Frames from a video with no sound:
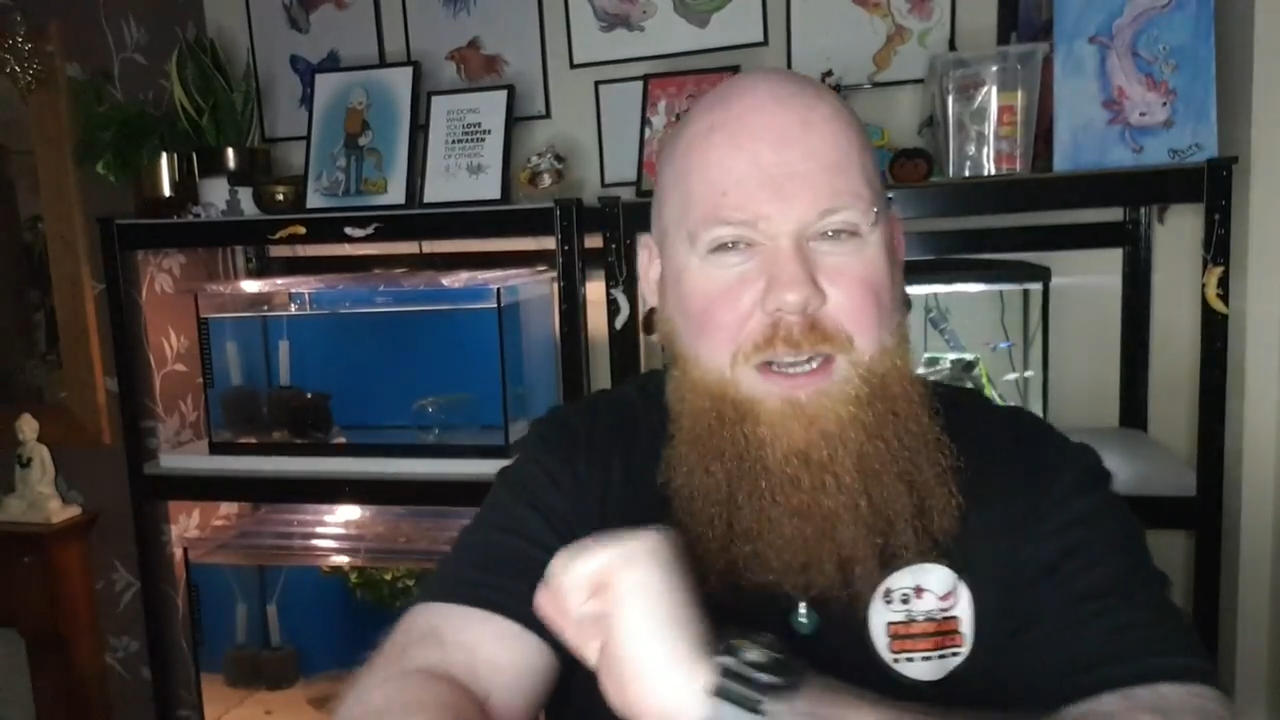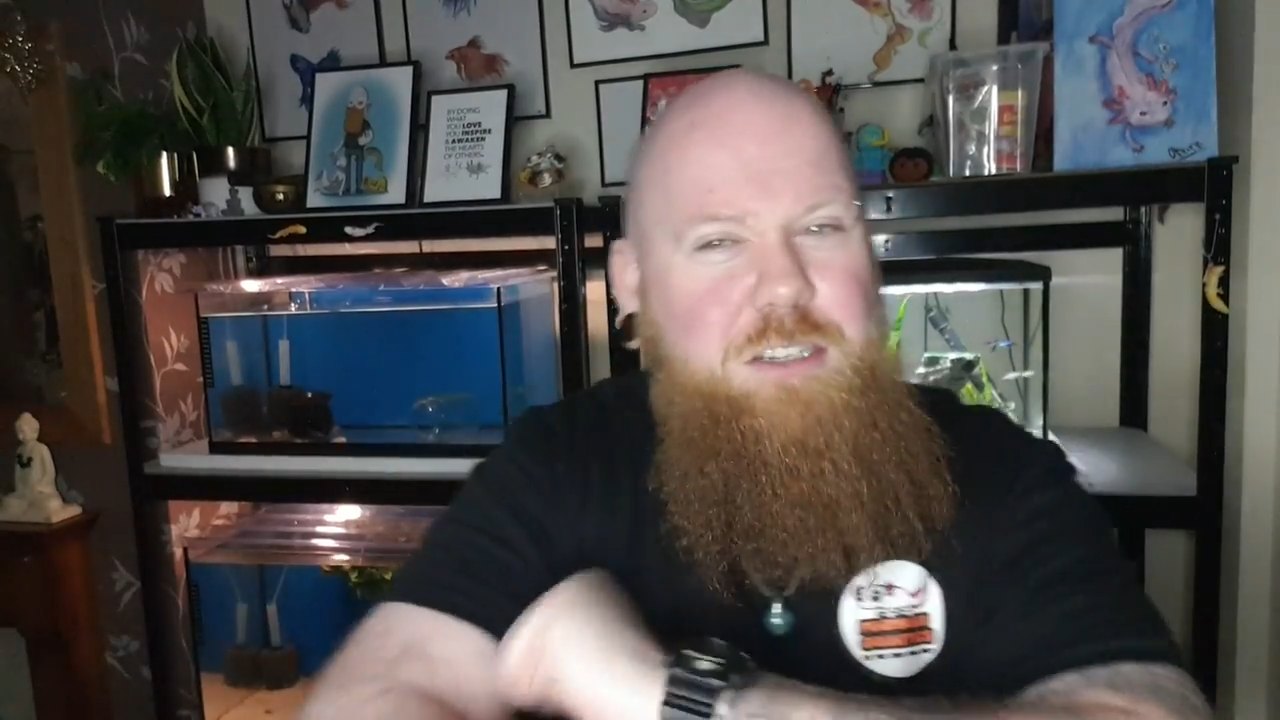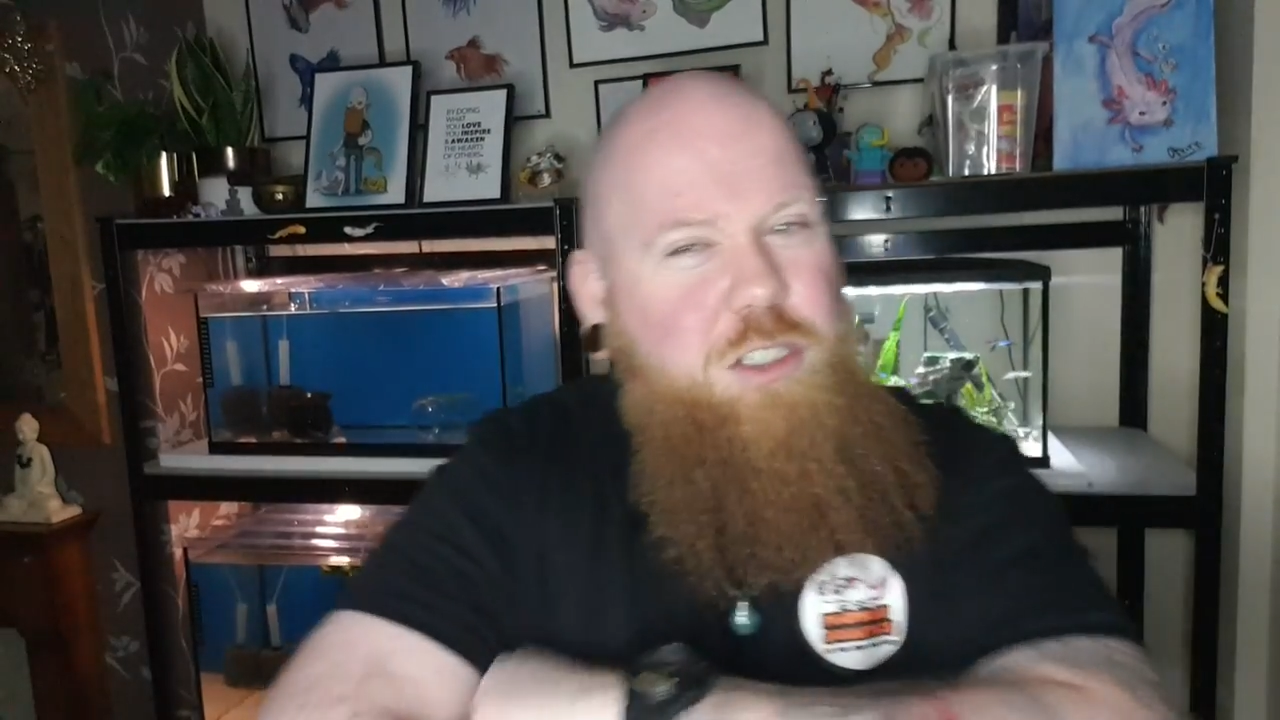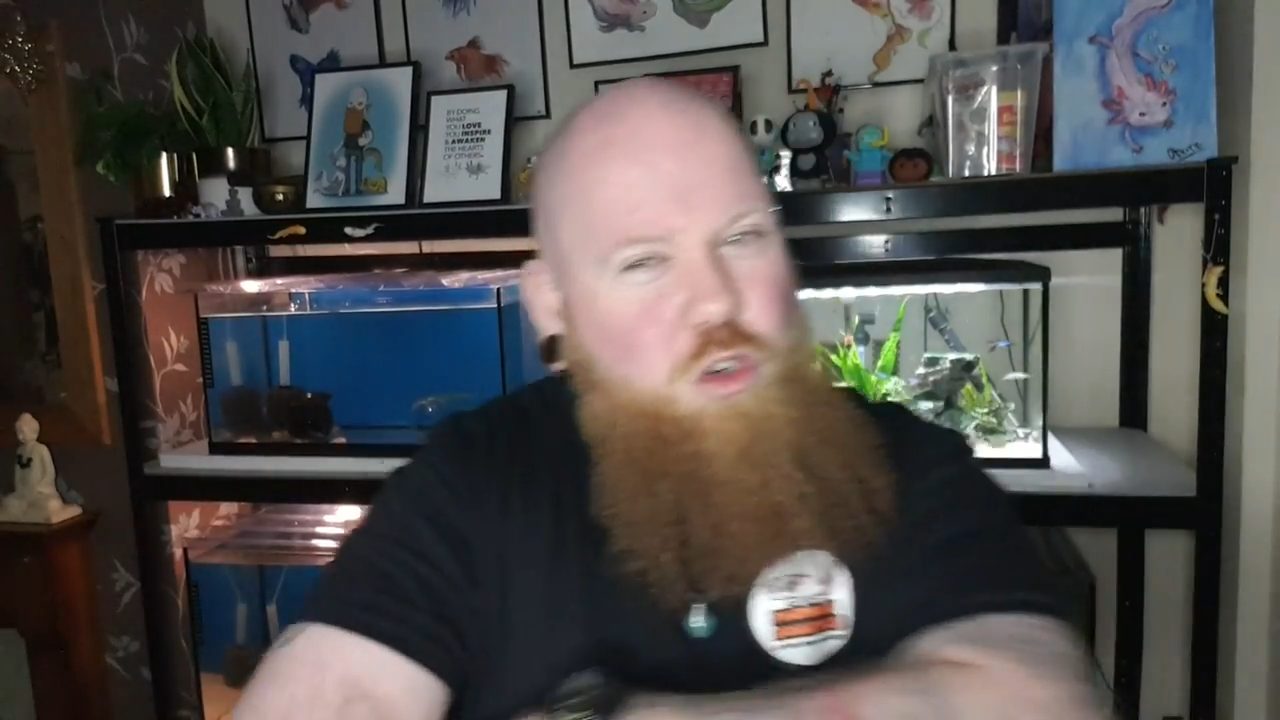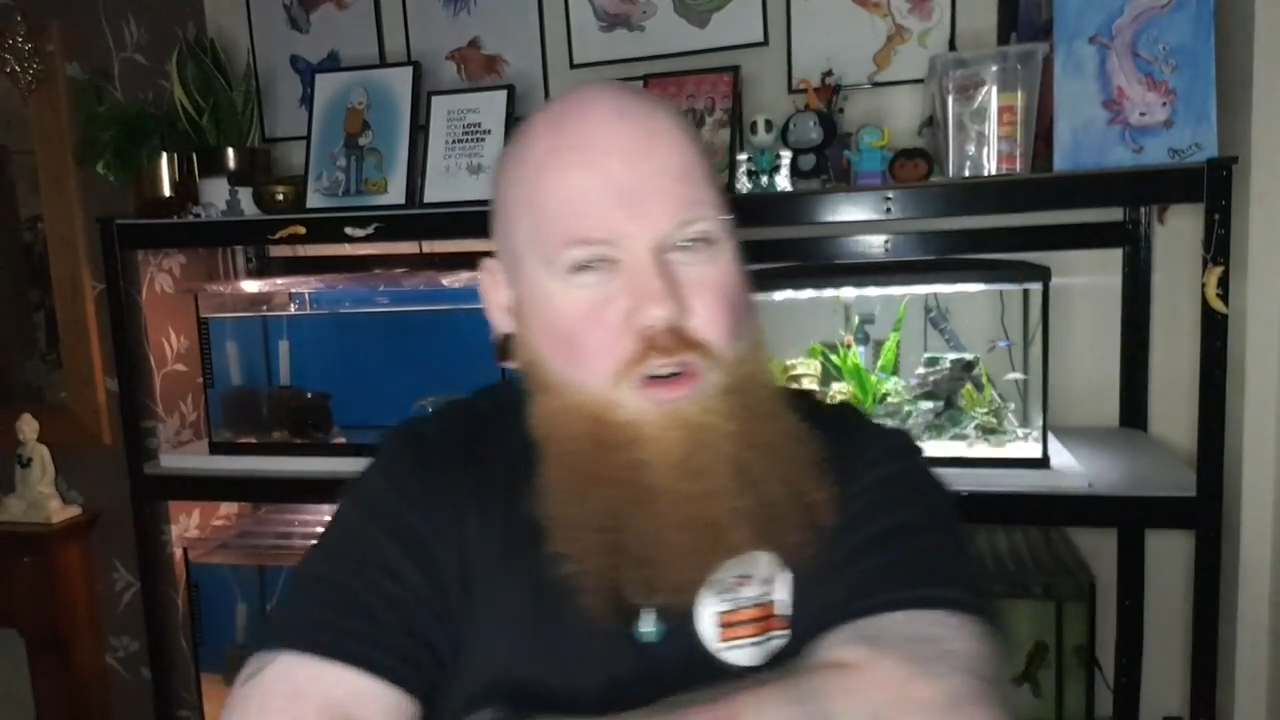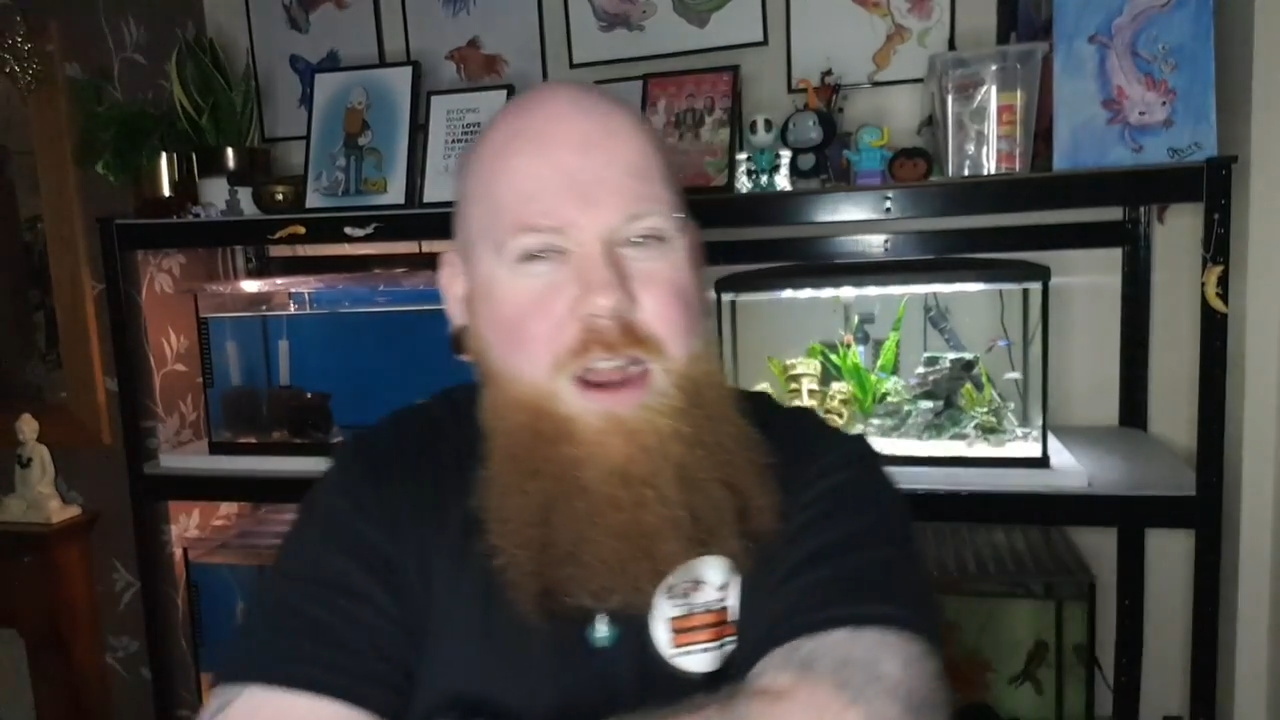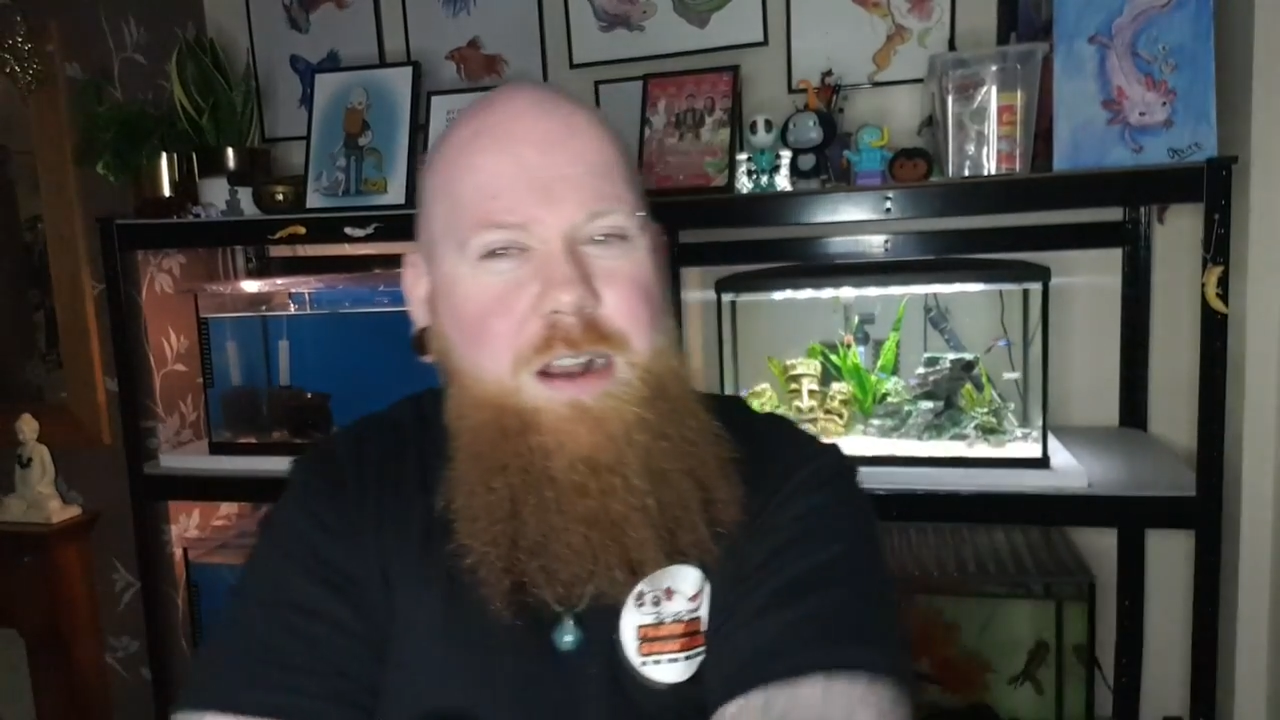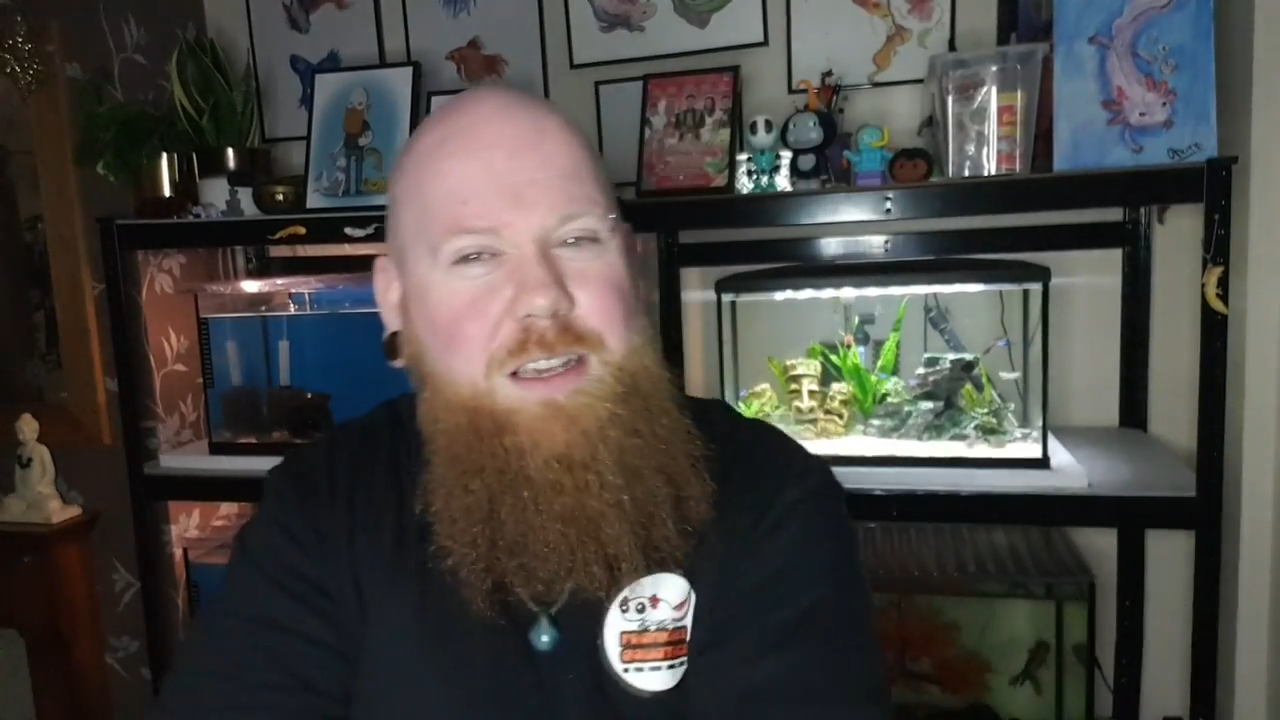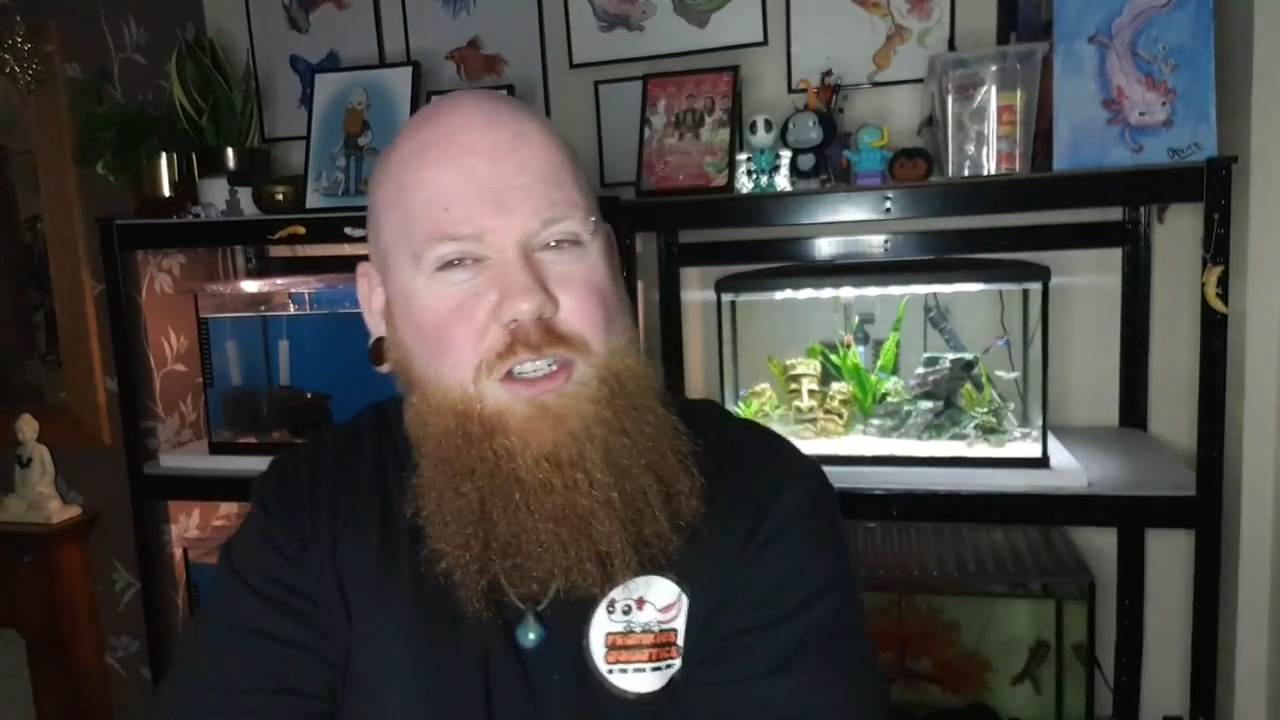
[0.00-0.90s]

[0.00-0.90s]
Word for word: Just try and